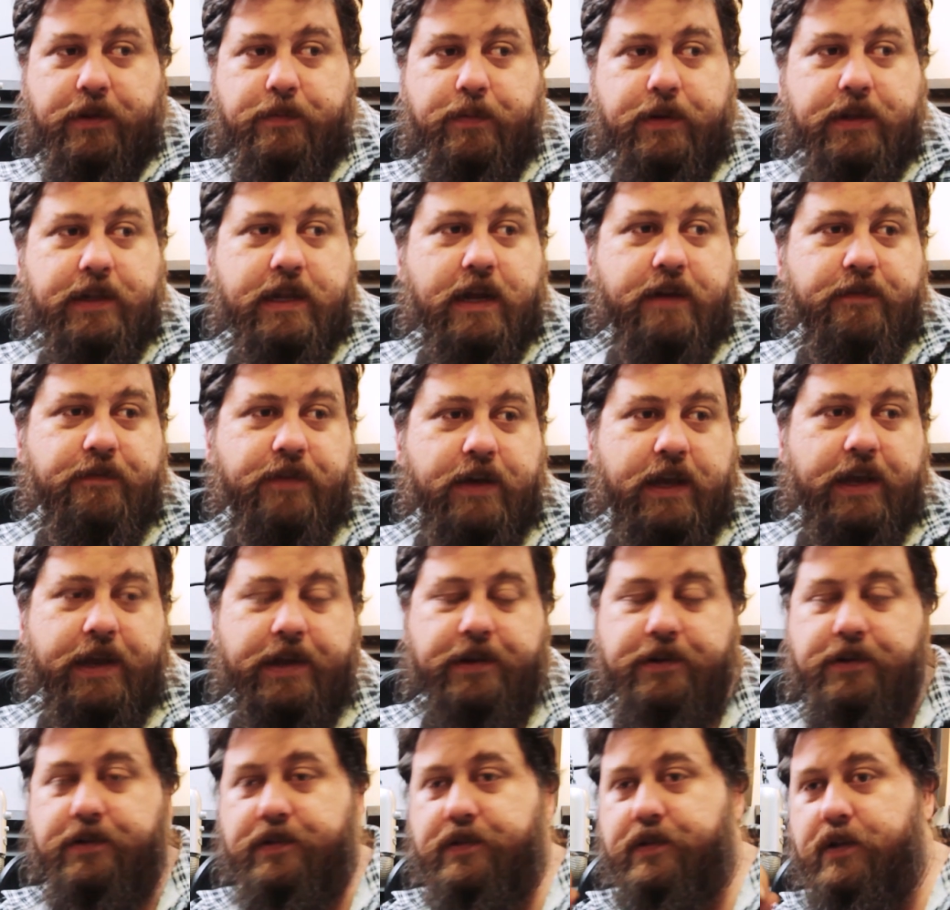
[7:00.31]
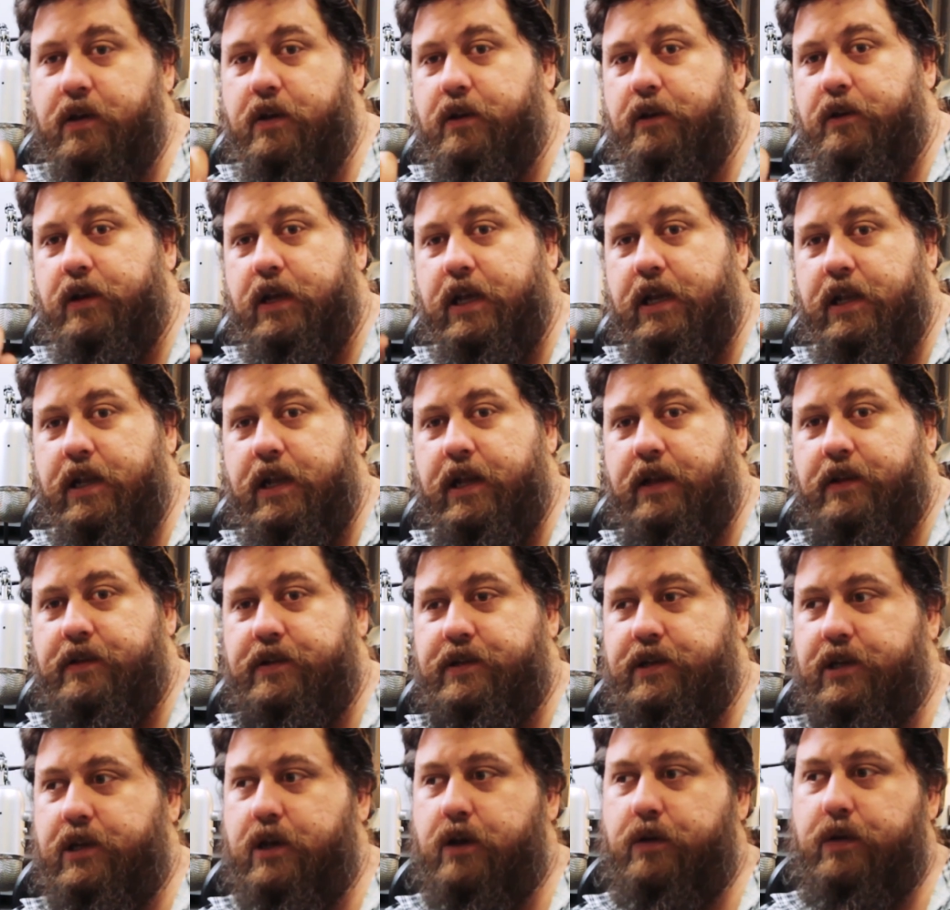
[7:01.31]
He's been done for ages, so he
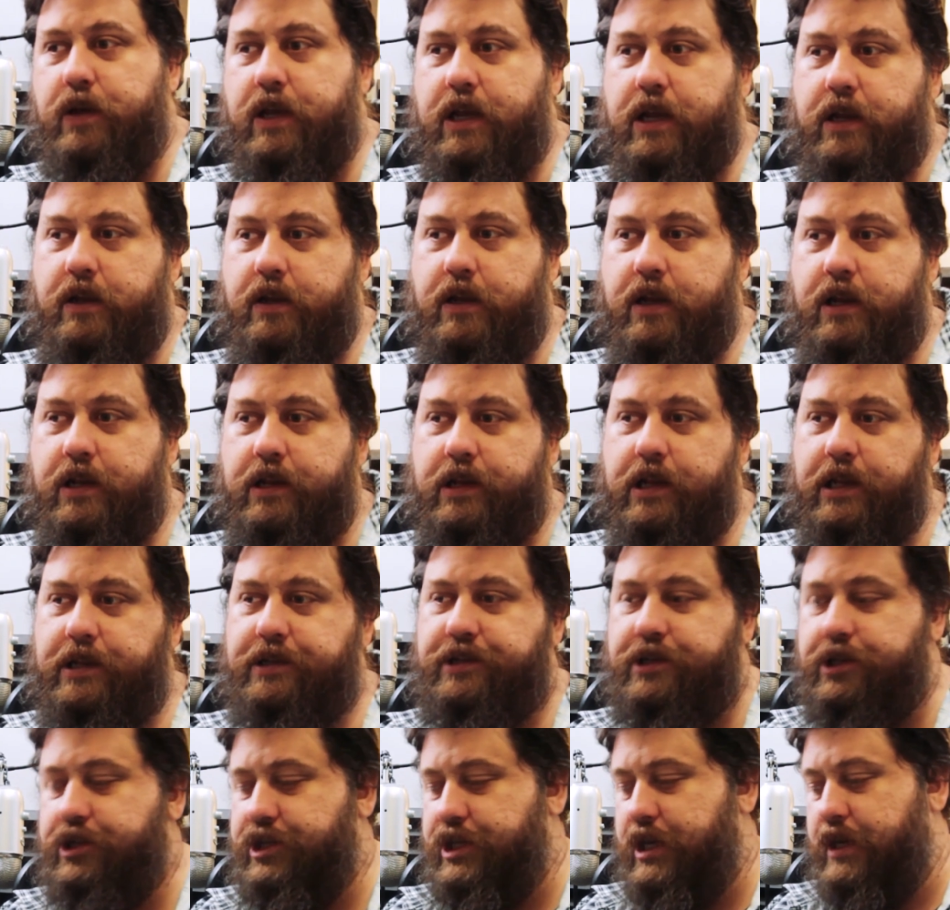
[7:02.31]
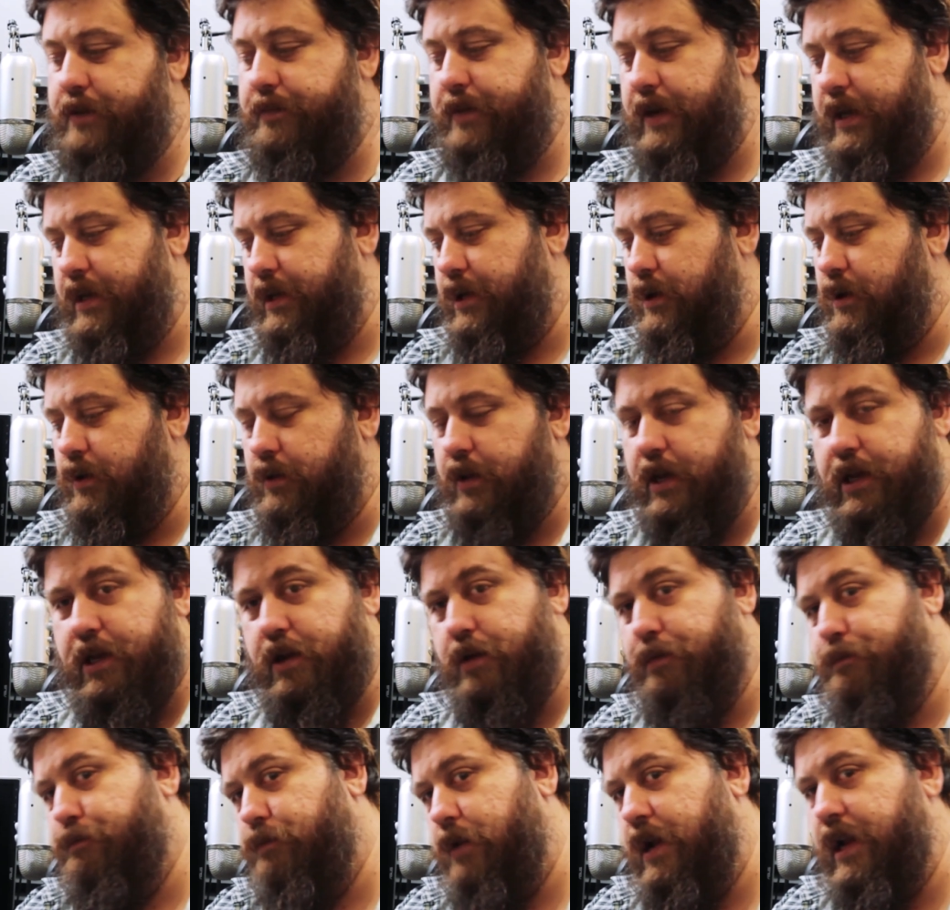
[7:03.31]
needs to go in and he needs to generate, like
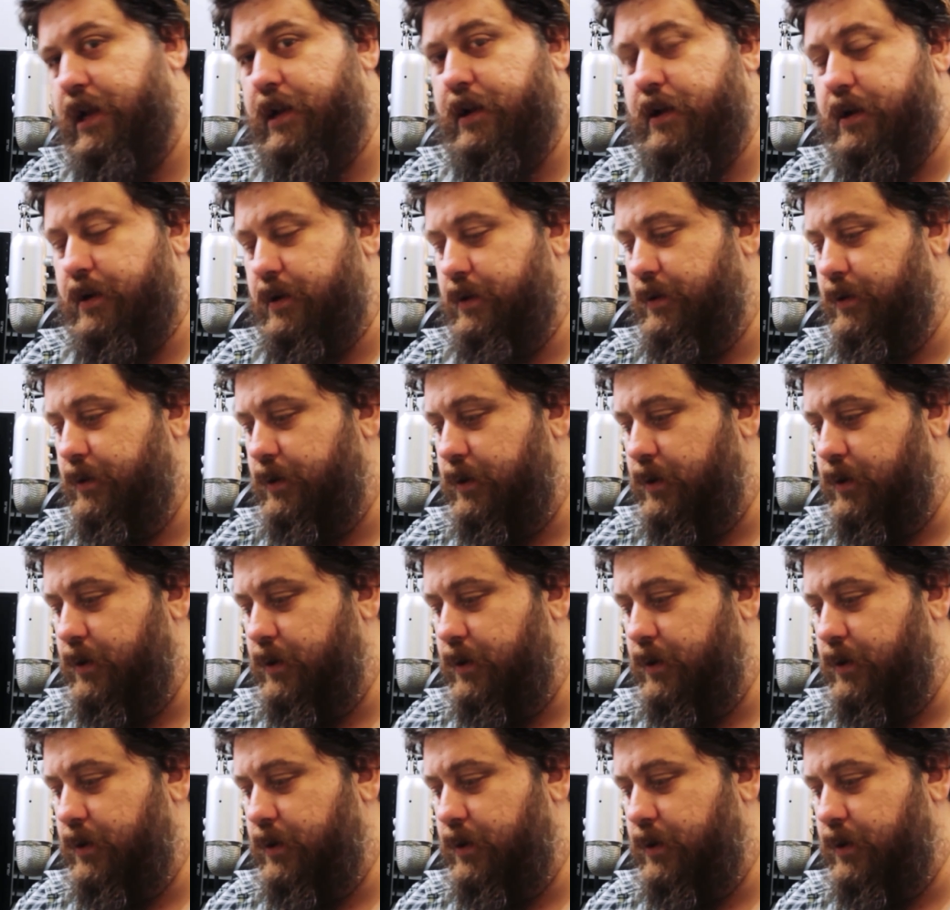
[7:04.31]
an arena,